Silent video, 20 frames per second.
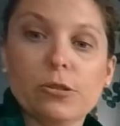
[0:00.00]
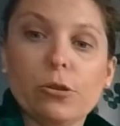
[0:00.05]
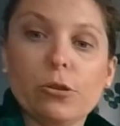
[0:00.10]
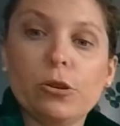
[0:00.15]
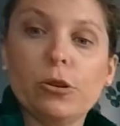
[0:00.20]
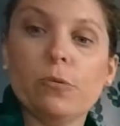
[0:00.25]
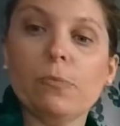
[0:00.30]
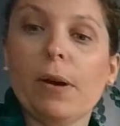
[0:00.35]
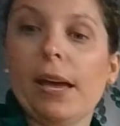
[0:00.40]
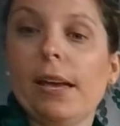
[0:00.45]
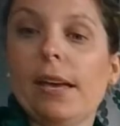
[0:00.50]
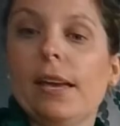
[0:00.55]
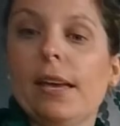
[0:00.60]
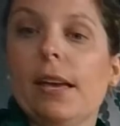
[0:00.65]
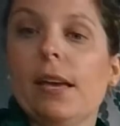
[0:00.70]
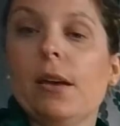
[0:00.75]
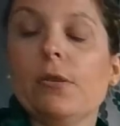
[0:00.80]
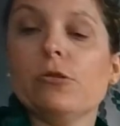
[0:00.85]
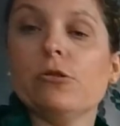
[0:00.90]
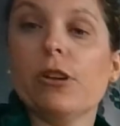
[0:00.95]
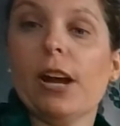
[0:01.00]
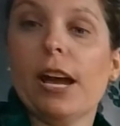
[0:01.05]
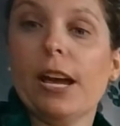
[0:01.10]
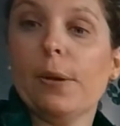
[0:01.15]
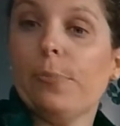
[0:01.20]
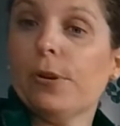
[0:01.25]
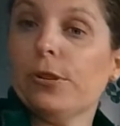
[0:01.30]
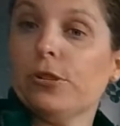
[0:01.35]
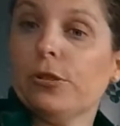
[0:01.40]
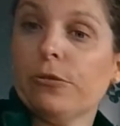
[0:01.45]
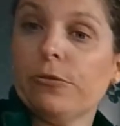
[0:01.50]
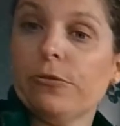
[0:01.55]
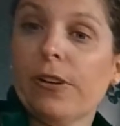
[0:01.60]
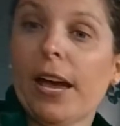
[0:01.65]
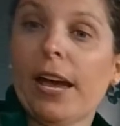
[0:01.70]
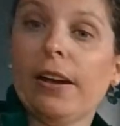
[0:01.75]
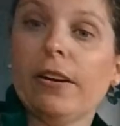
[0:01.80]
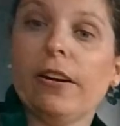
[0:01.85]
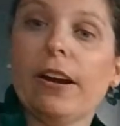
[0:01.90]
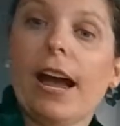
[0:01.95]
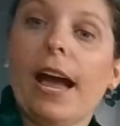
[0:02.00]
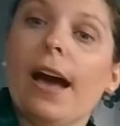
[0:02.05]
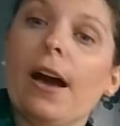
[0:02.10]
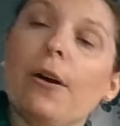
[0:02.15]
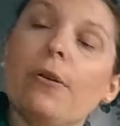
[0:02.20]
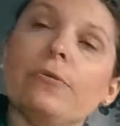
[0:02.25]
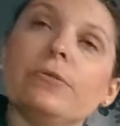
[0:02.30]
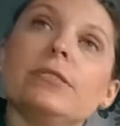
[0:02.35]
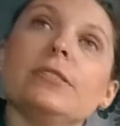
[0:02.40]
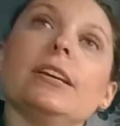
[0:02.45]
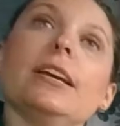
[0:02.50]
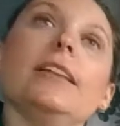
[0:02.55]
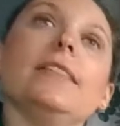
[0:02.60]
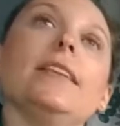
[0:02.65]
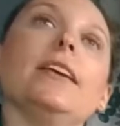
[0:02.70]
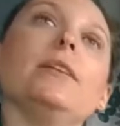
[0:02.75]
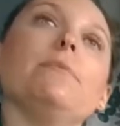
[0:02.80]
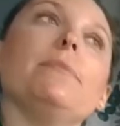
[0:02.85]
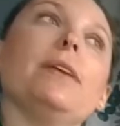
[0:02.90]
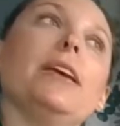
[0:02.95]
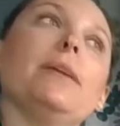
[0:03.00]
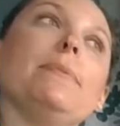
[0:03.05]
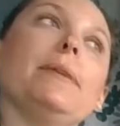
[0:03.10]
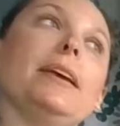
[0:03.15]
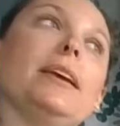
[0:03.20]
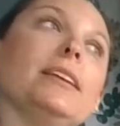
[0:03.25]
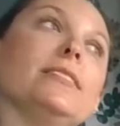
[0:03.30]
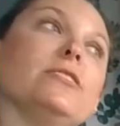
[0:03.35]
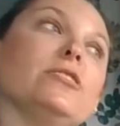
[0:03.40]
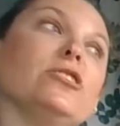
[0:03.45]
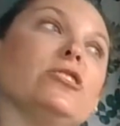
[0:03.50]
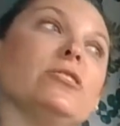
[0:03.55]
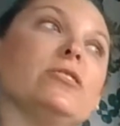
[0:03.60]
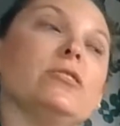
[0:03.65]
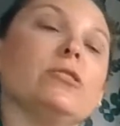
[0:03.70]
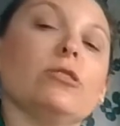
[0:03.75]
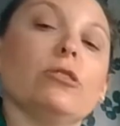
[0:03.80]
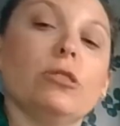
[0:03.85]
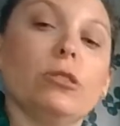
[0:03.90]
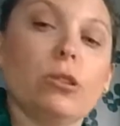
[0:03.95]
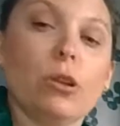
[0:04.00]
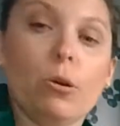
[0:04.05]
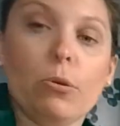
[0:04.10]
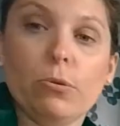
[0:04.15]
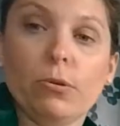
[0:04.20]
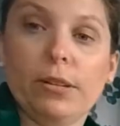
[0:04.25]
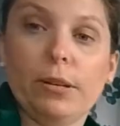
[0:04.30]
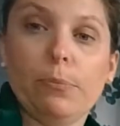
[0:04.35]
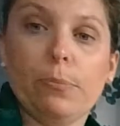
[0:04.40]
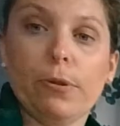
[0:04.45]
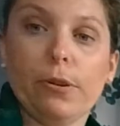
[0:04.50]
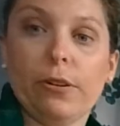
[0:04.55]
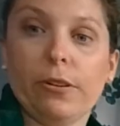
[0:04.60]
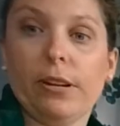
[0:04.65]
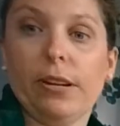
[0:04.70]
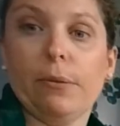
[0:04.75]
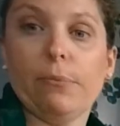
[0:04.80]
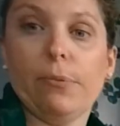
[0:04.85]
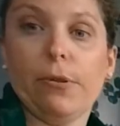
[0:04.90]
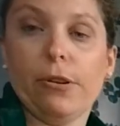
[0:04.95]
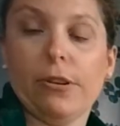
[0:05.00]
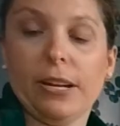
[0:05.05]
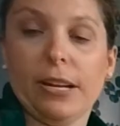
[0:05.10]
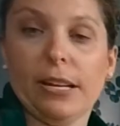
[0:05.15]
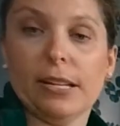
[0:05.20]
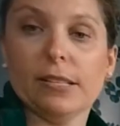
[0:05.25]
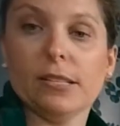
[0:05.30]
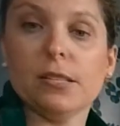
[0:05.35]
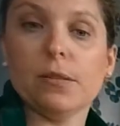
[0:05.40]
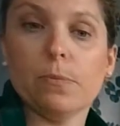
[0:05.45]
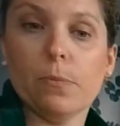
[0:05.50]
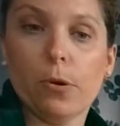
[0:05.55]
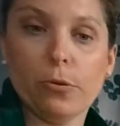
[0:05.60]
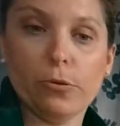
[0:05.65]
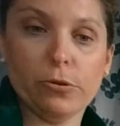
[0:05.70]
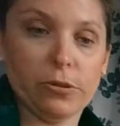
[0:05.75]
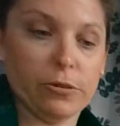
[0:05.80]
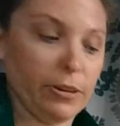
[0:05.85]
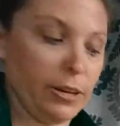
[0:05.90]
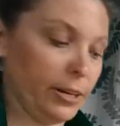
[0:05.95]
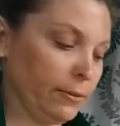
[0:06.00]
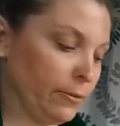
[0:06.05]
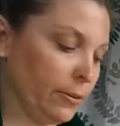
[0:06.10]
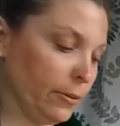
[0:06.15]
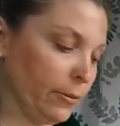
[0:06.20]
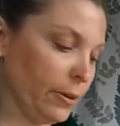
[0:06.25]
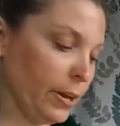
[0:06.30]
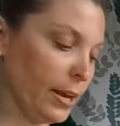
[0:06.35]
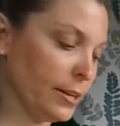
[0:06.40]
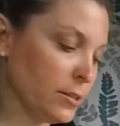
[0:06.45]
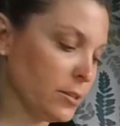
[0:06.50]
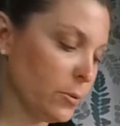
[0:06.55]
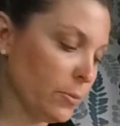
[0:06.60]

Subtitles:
So you might try to put your fire out and then maybe it's just slowly burning, it's smoldering, okay?